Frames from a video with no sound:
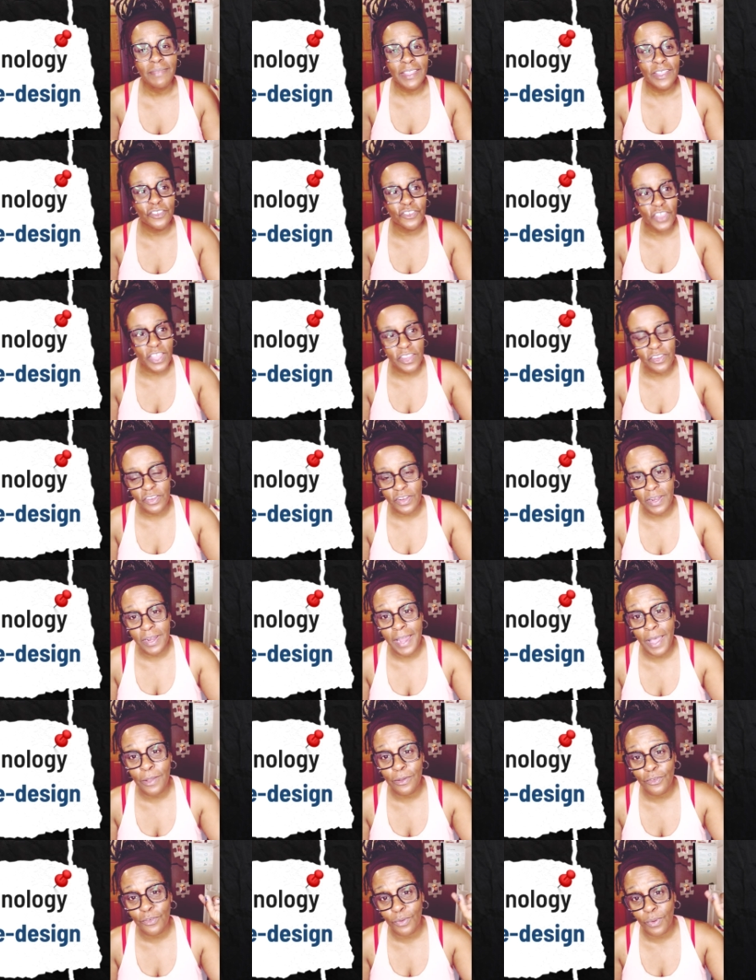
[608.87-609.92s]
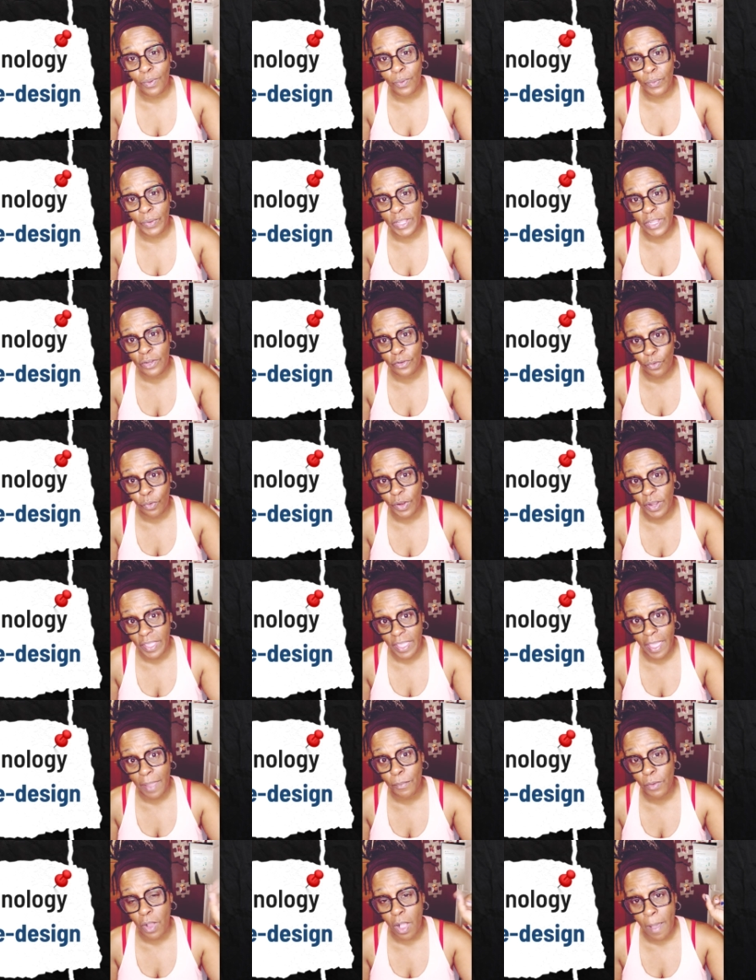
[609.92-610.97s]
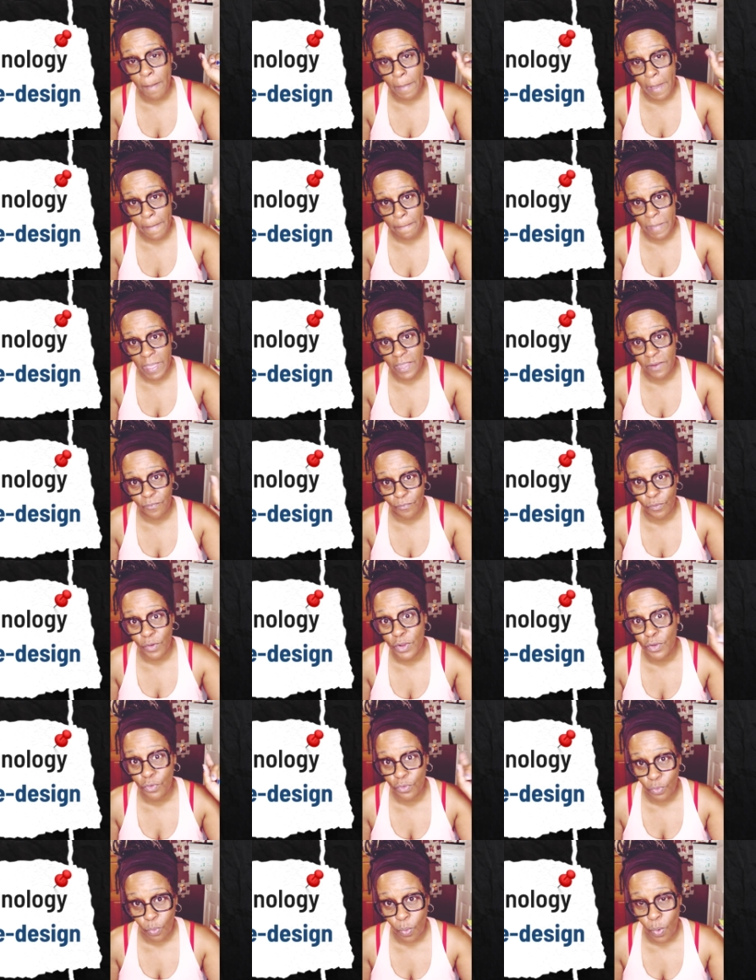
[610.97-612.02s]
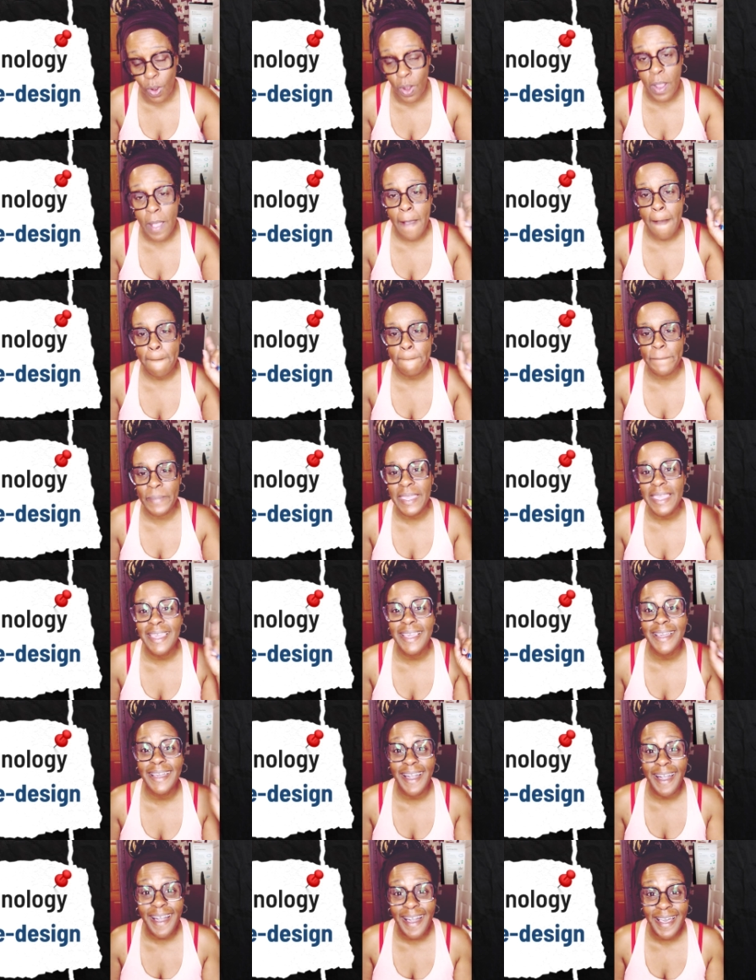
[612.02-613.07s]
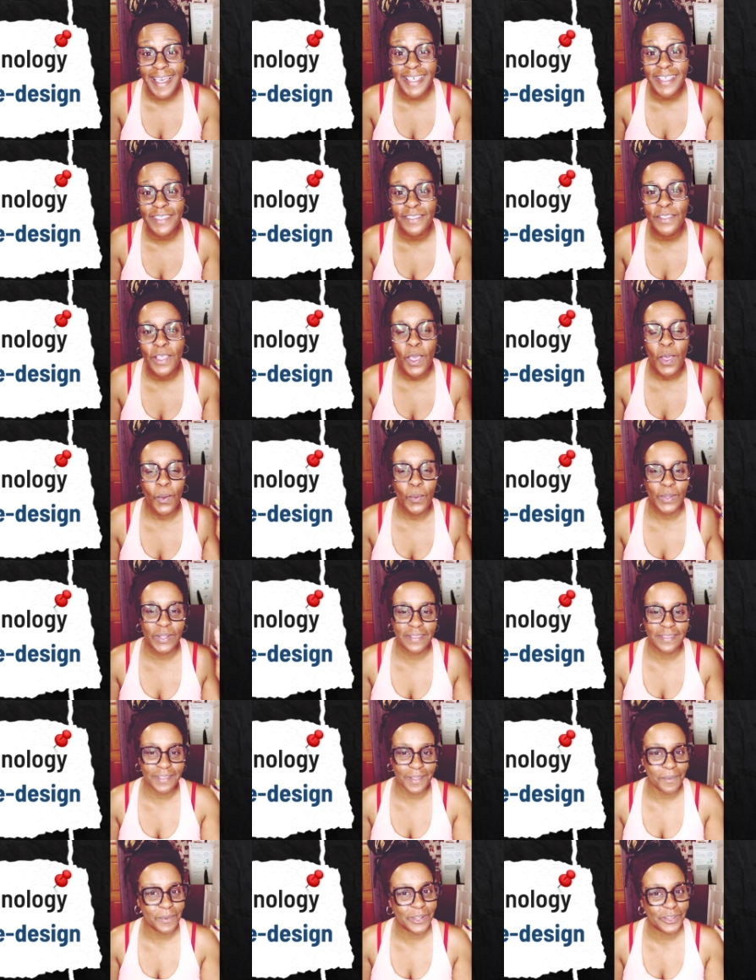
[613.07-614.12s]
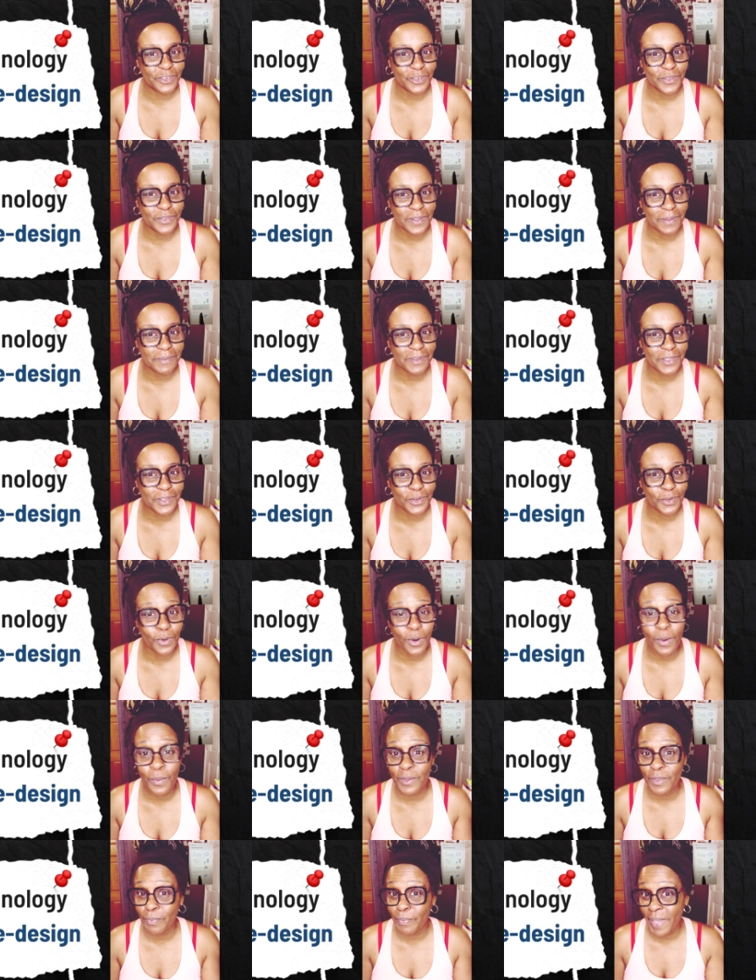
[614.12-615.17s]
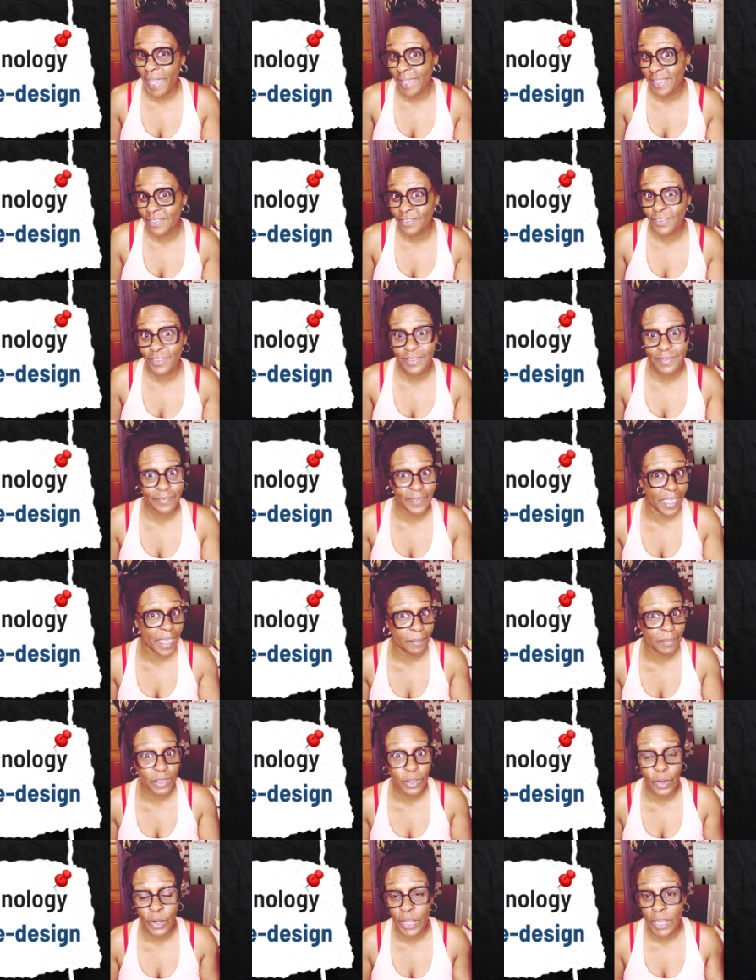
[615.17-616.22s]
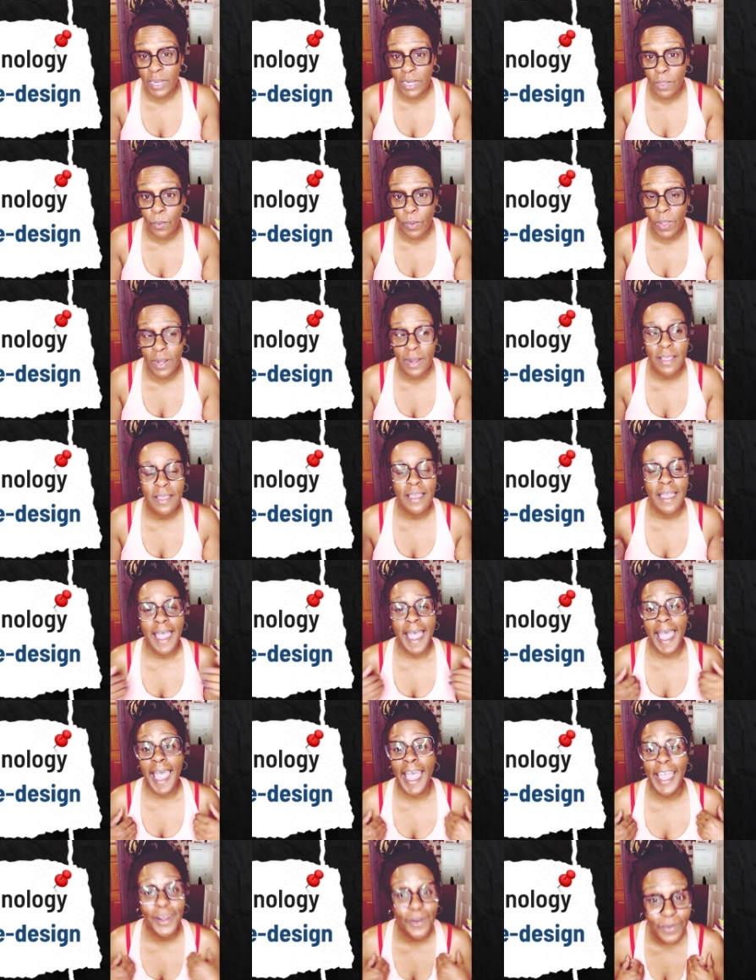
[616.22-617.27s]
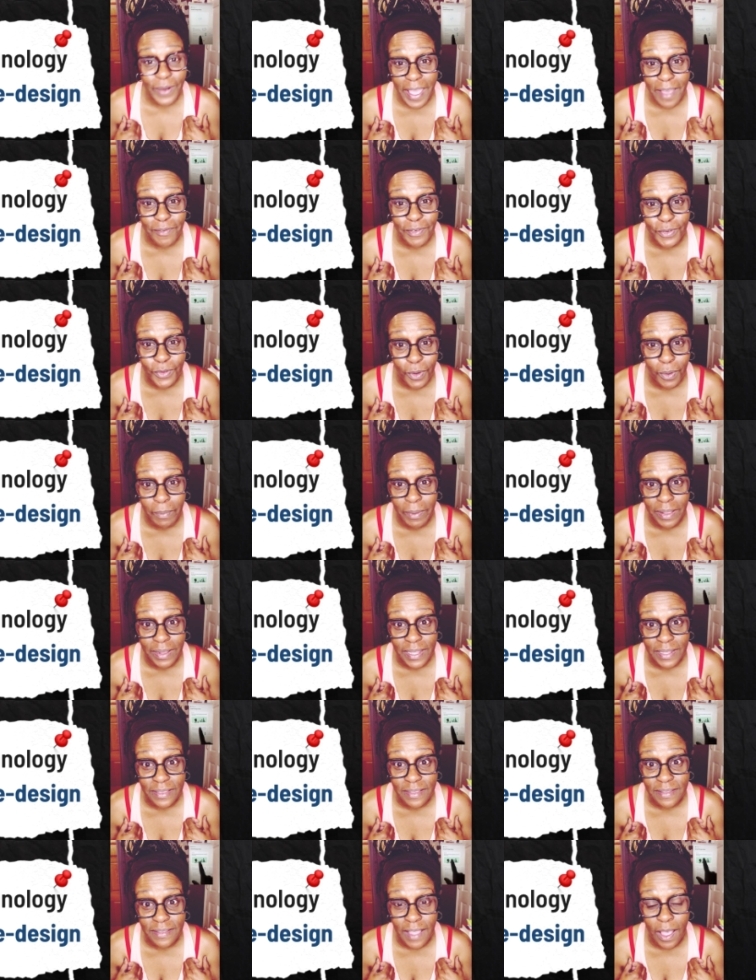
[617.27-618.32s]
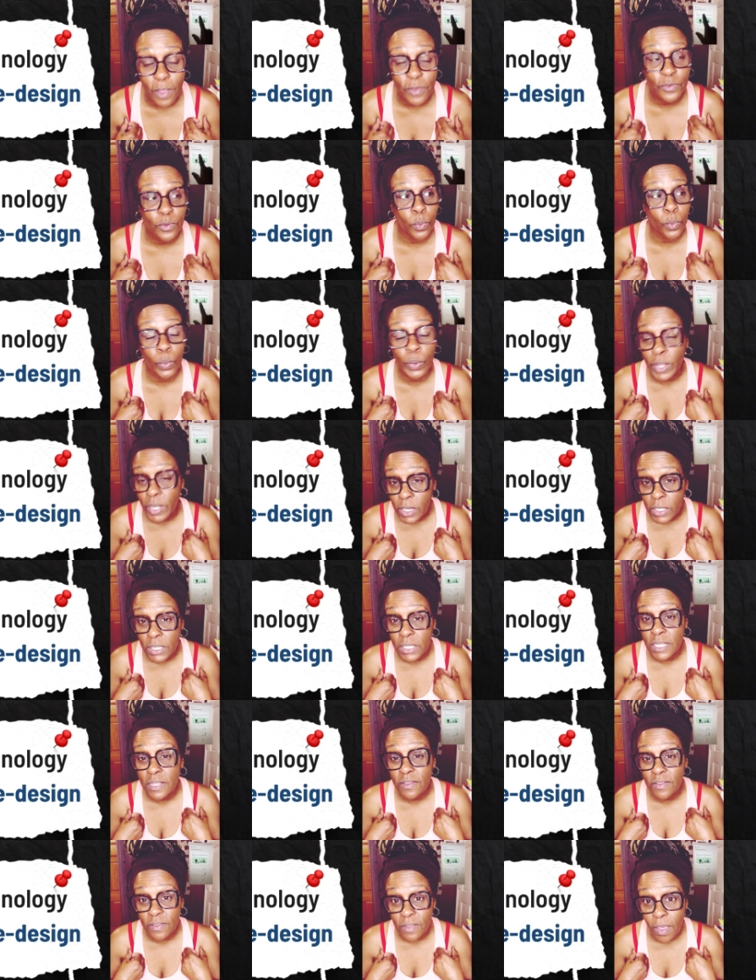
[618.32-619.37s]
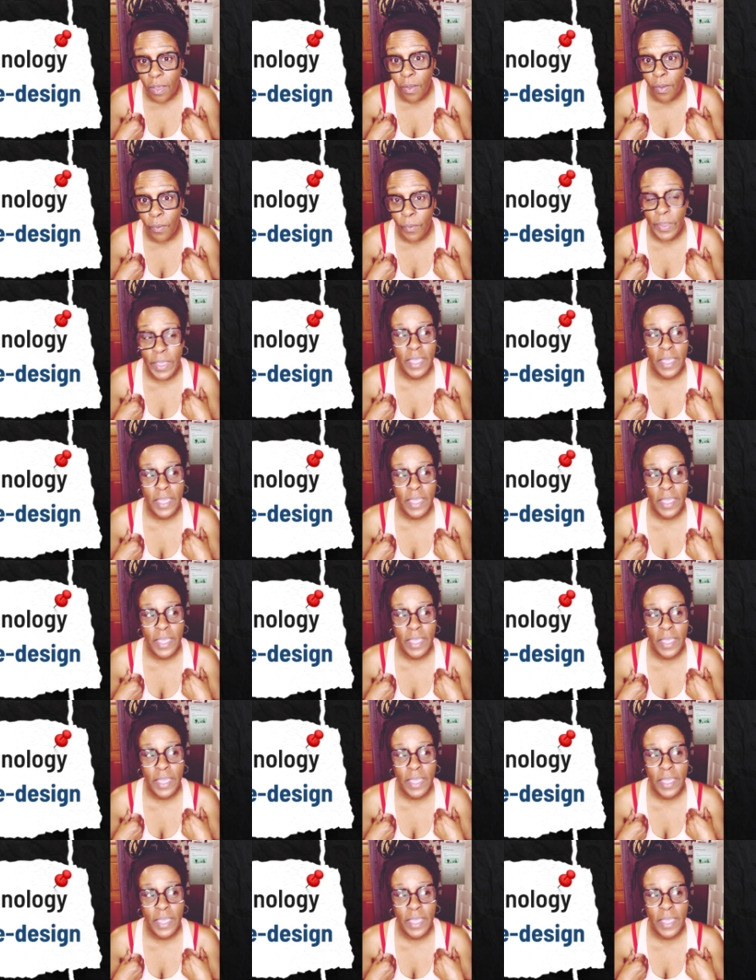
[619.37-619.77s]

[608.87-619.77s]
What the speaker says: changing it out to a Ring door camera on my main front door, because when someone shows up to the door with packages, family, or anyone, I don't have a doorbell at this house. Weirdly so,